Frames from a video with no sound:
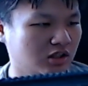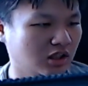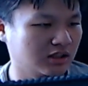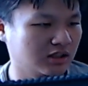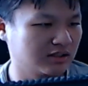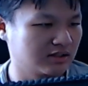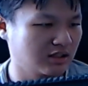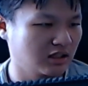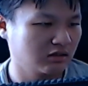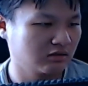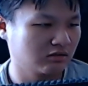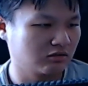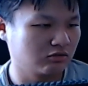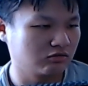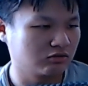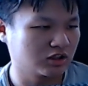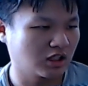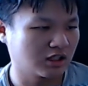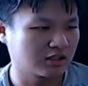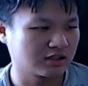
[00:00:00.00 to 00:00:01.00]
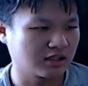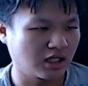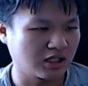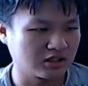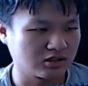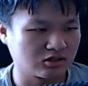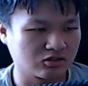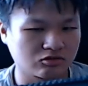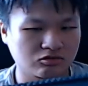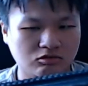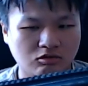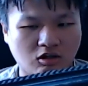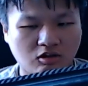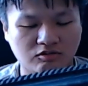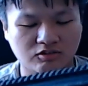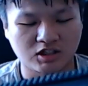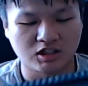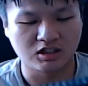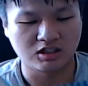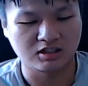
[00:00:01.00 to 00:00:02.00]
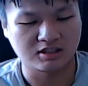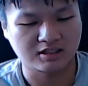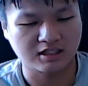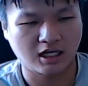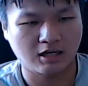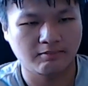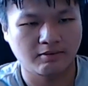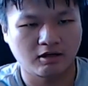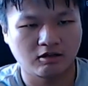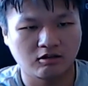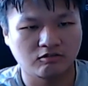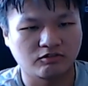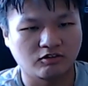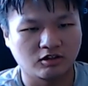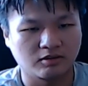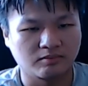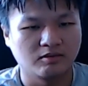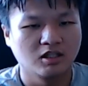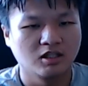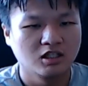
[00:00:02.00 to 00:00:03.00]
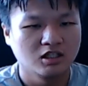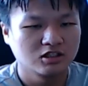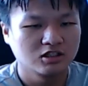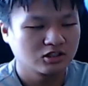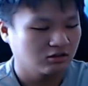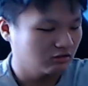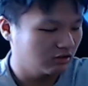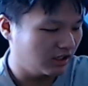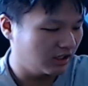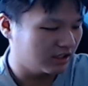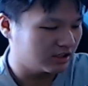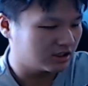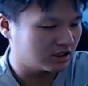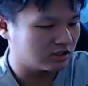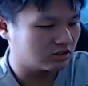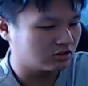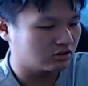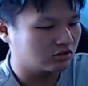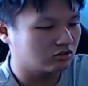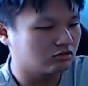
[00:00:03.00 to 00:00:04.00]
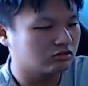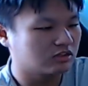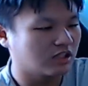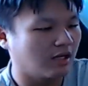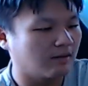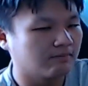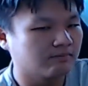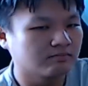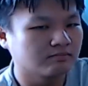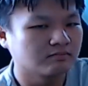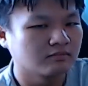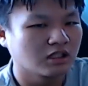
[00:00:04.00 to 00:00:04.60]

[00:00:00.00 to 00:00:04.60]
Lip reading: So I decided to just unscrew off the scar barrel for him. So let's just do some